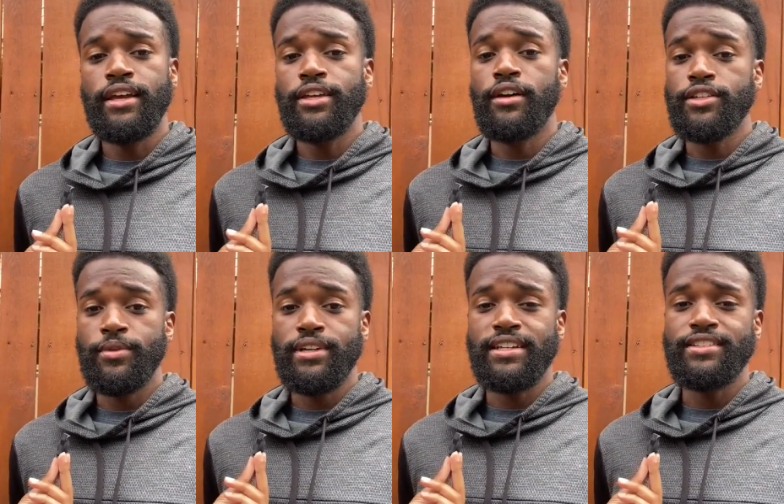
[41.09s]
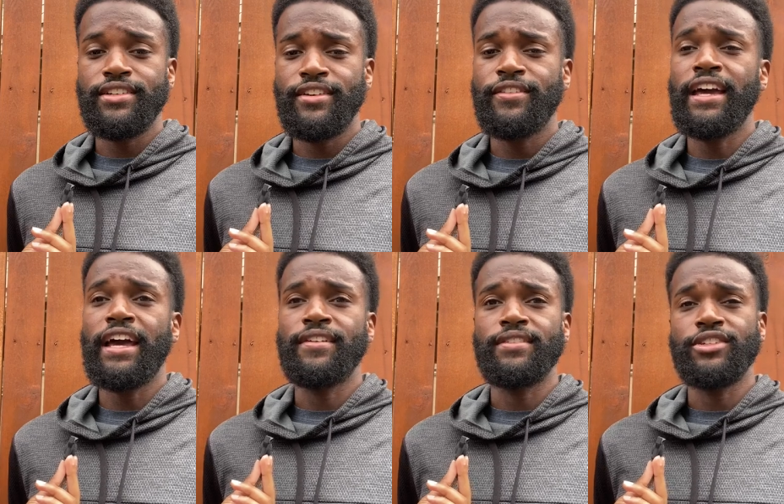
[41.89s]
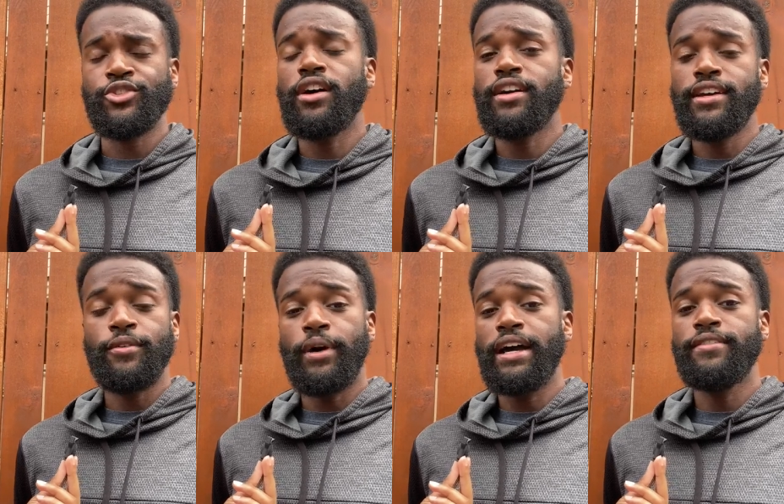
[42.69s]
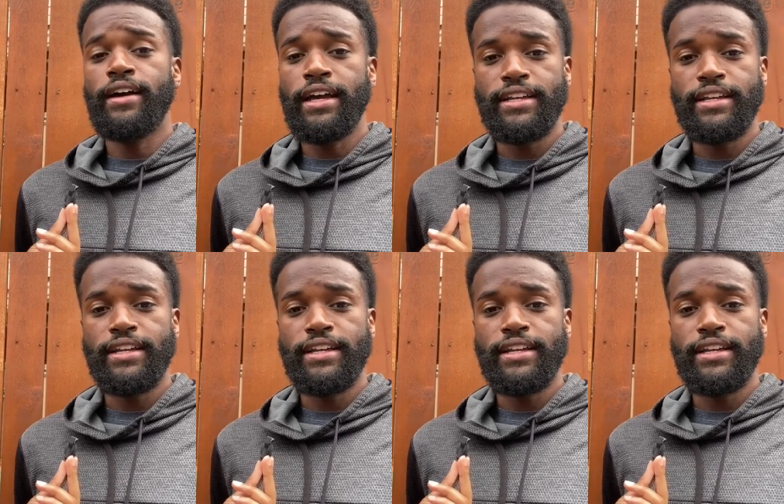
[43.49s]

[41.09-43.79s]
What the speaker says: You also want to consider if you have a strong enough Wi-Fi,